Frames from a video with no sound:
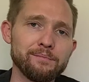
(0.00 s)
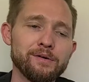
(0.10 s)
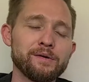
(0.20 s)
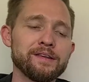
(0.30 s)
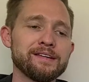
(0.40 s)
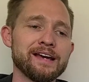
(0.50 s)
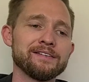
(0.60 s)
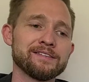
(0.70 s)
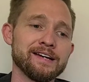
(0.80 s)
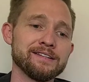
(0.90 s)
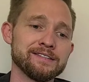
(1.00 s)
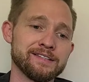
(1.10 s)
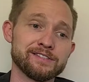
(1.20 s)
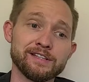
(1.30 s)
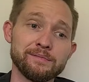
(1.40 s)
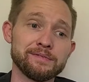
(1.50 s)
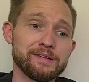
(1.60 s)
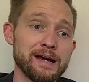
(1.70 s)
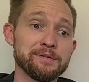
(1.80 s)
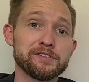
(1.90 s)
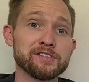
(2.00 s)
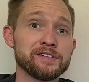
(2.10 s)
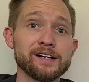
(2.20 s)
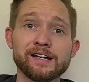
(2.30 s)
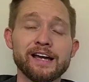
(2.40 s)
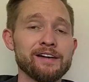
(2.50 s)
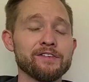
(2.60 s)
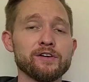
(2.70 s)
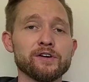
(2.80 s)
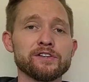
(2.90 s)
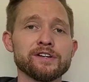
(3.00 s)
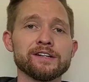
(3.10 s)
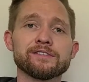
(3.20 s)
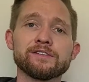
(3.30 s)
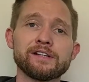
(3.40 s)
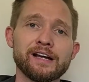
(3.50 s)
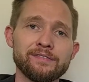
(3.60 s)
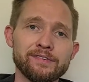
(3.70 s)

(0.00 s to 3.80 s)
one of the downsides is that some tablature is not going to have the chord charts, so you're going to have